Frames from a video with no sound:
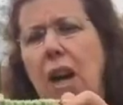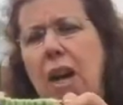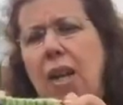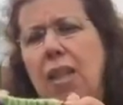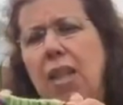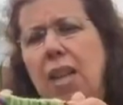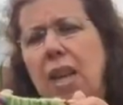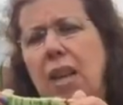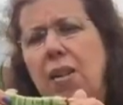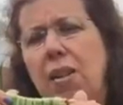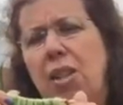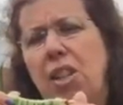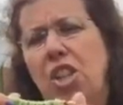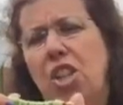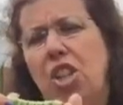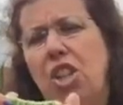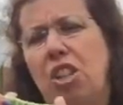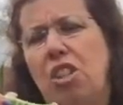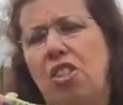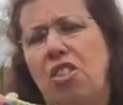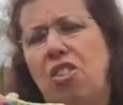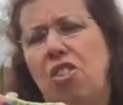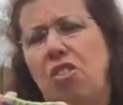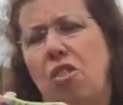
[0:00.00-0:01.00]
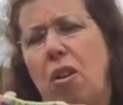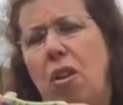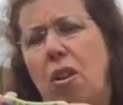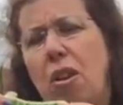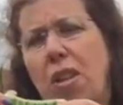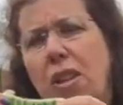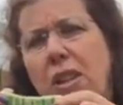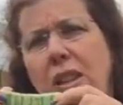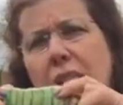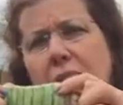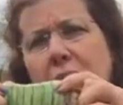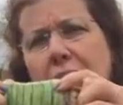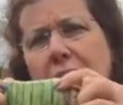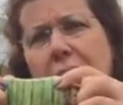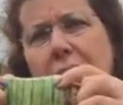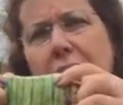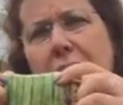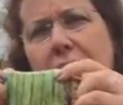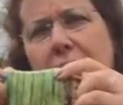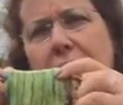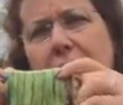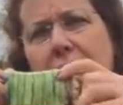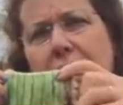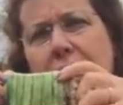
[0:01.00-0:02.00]
I think I just started the
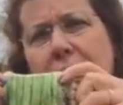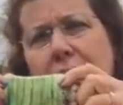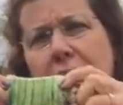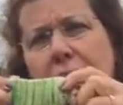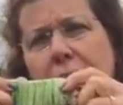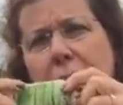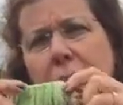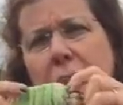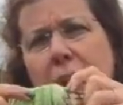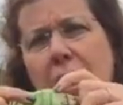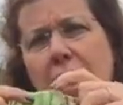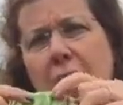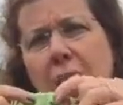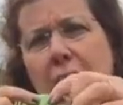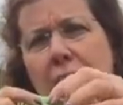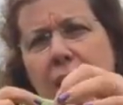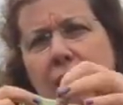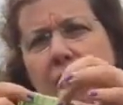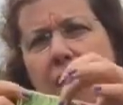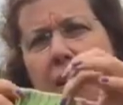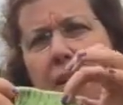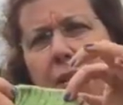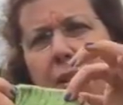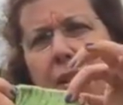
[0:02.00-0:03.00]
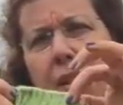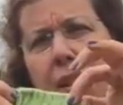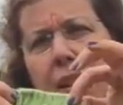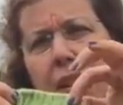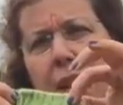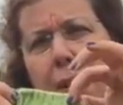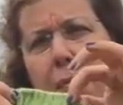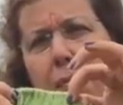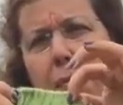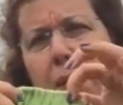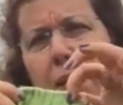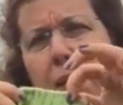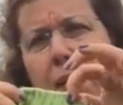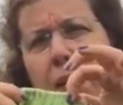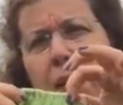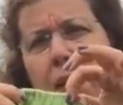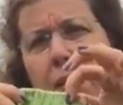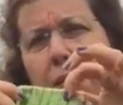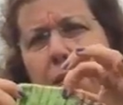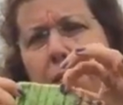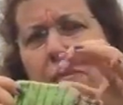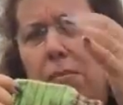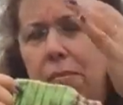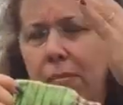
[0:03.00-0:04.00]
leg last podcast I was like up to
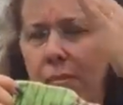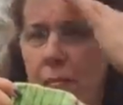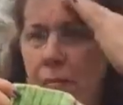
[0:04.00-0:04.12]
here